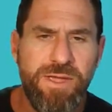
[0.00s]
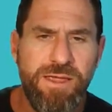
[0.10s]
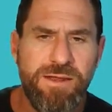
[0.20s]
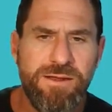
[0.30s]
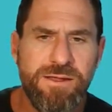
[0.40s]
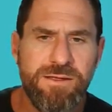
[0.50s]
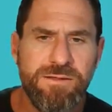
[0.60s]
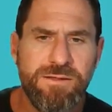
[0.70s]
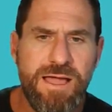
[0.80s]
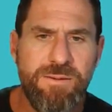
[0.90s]
campaign
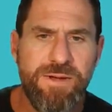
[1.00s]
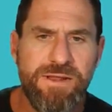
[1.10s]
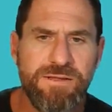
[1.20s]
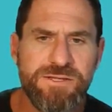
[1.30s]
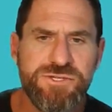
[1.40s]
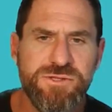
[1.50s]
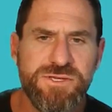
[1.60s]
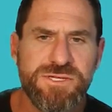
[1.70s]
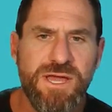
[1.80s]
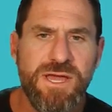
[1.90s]
lab idea. Let's
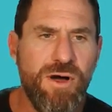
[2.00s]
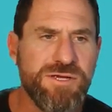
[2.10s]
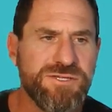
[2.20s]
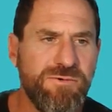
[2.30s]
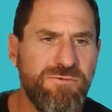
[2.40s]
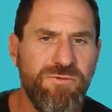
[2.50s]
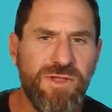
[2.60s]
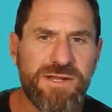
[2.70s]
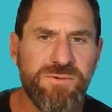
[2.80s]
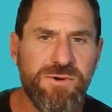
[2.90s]
do this pause and
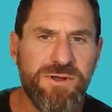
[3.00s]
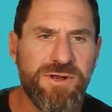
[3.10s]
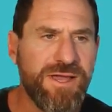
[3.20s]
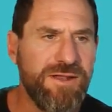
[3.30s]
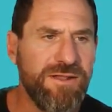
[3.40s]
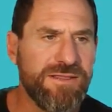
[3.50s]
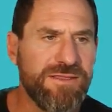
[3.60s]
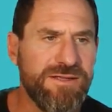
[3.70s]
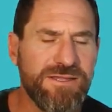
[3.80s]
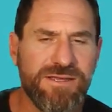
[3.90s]
reflect one. I kind of like